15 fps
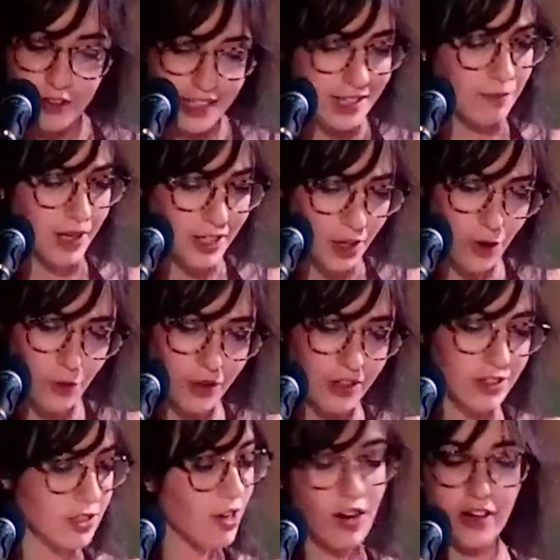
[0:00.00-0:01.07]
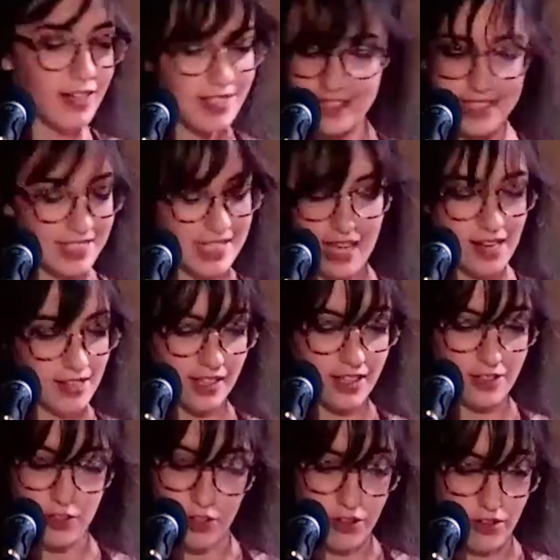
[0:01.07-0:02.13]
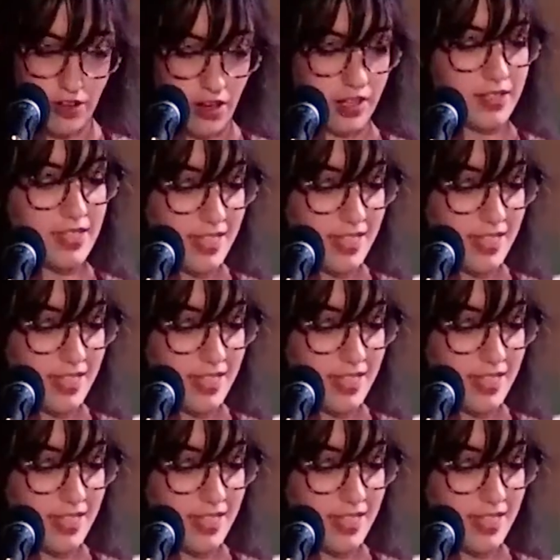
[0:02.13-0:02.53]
think my coworkers are isn't exactly a turn on.